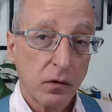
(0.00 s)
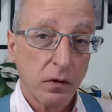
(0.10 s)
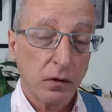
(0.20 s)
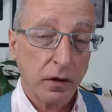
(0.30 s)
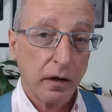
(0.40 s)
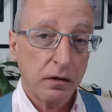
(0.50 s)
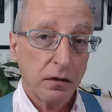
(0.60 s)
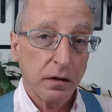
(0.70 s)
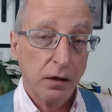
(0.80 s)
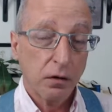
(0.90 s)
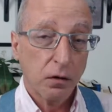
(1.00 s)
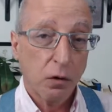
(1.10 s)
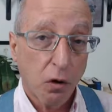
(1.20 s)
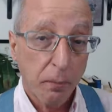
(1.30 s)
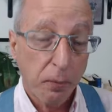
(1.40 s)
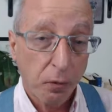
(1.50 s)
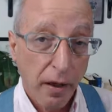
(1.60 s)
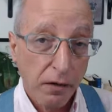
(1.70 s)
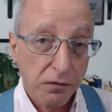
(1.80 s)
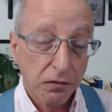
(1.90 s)
Okay, now
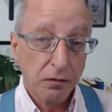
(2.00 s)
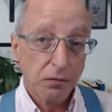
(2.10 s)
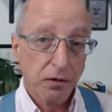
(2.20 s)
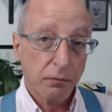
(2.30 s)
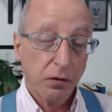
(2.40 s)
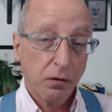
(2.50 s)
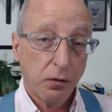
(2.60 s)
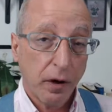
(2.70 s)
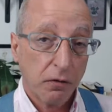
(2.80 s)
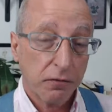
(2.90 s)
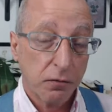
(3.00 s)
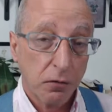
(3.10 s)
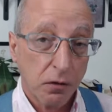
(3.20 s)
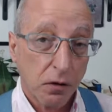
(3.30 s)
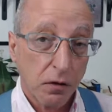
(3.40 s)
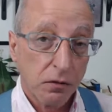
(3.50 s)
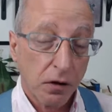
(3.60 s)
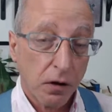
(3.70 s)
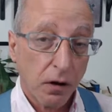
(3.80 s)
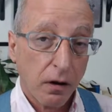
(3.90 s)
corporations have been around for a long
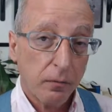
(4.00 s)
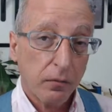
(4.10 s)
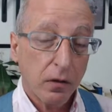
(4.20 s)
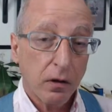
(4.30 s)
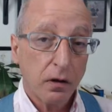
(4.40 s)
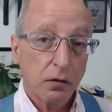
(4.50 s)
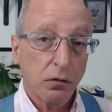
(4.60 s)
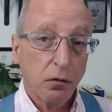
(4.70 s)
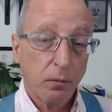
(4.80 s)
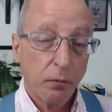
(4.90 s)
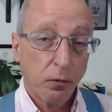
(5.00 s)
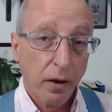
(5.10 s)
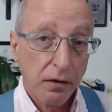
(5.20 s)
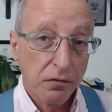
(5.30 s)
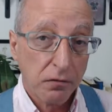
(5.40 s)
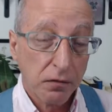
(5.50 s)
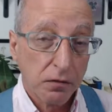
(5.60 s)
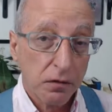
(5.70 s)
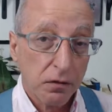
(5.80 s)
time. Corporations